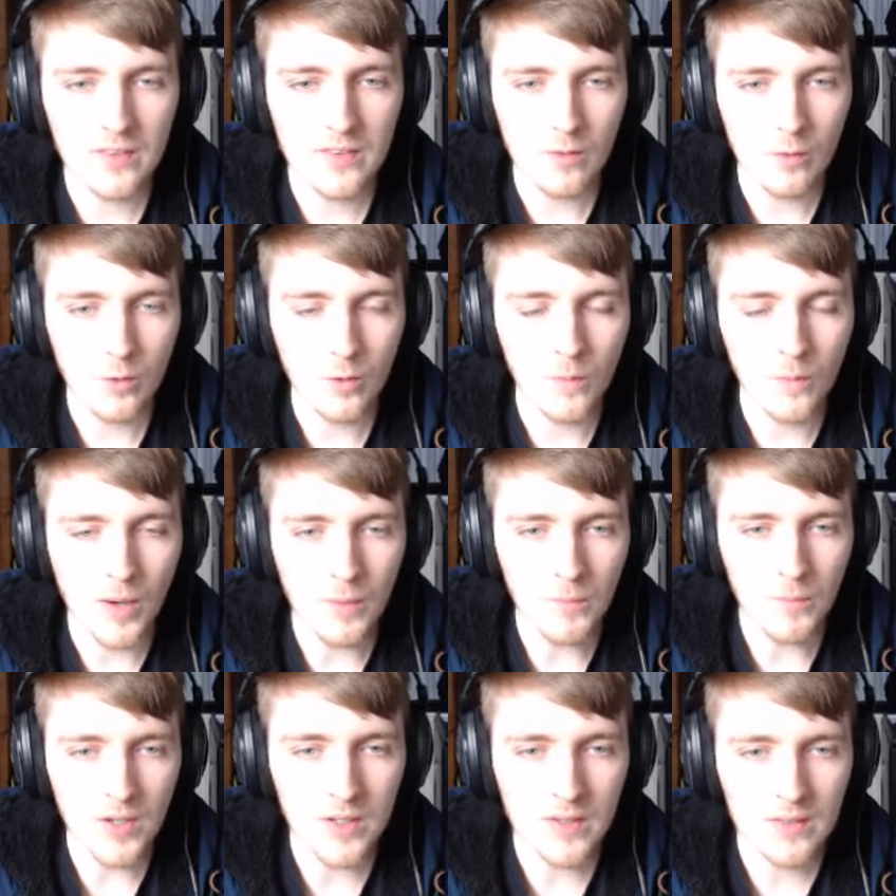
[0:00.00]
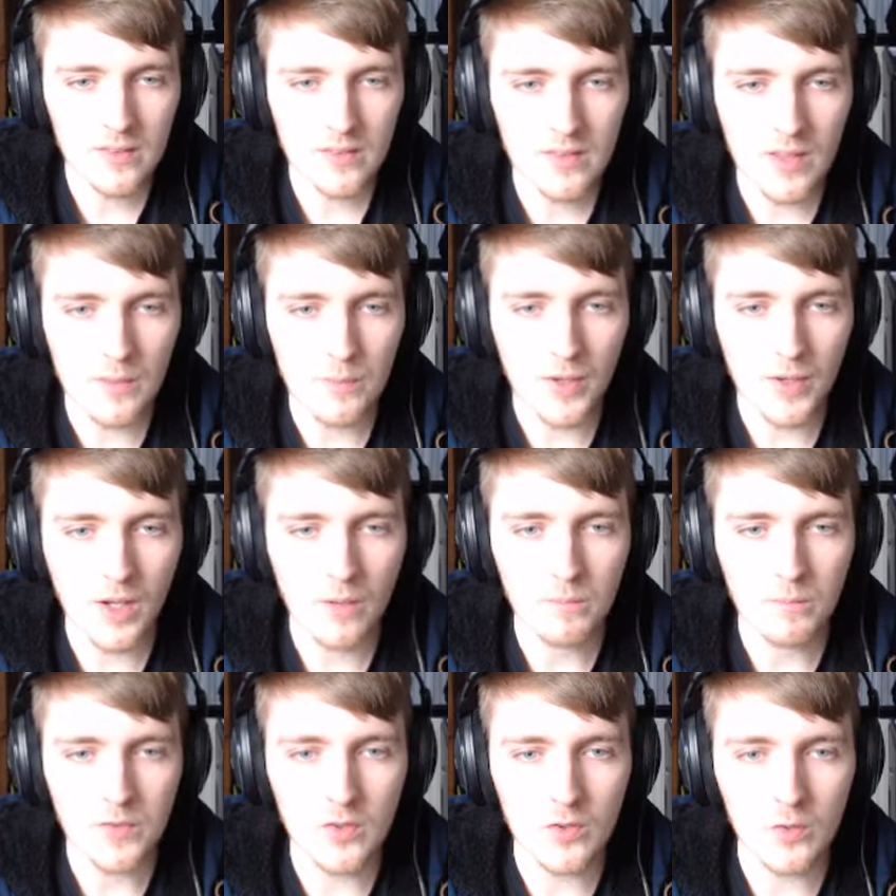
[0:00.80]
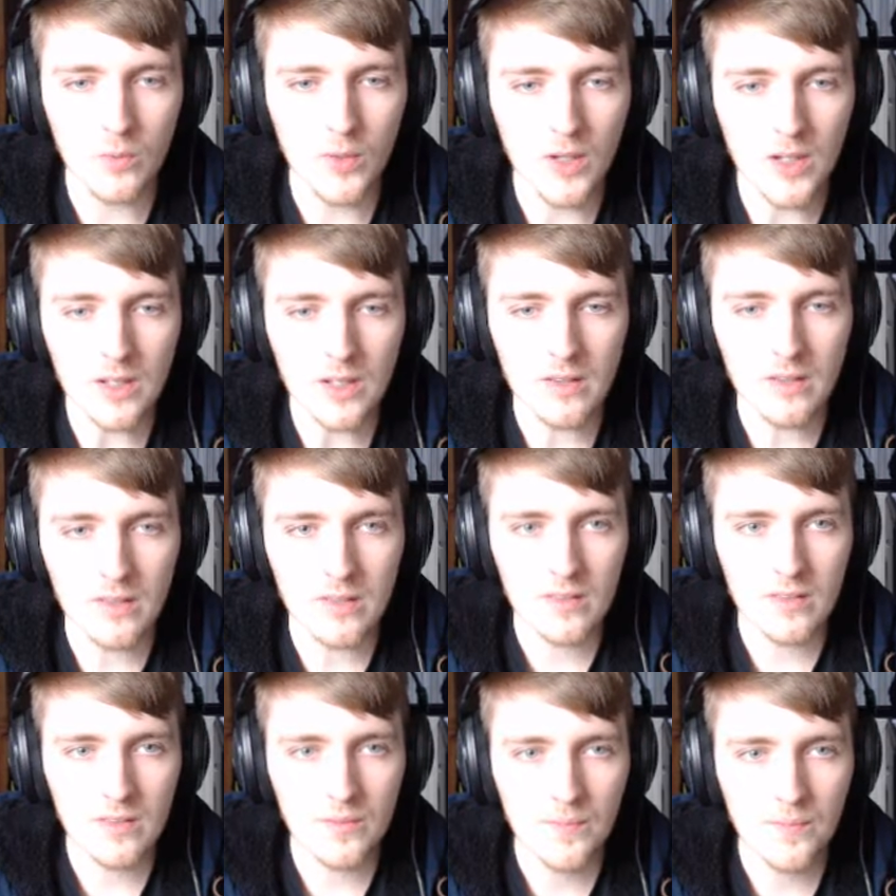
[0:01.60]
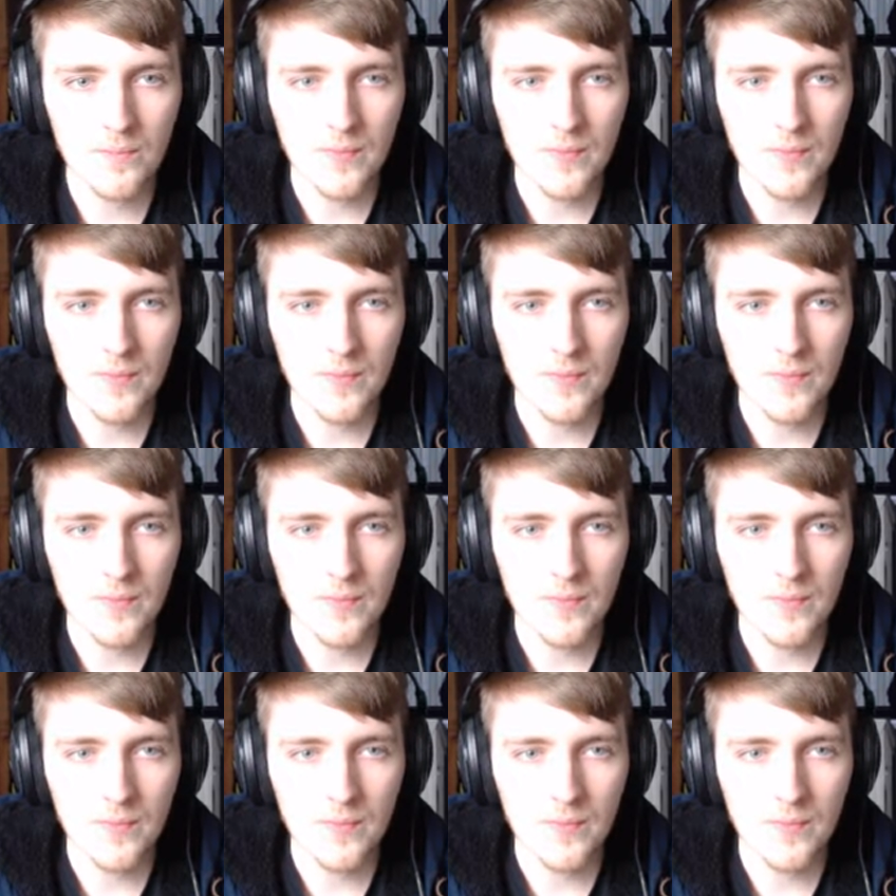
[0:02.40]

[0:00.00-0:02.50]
They're all 1/1s, they become 2/1s.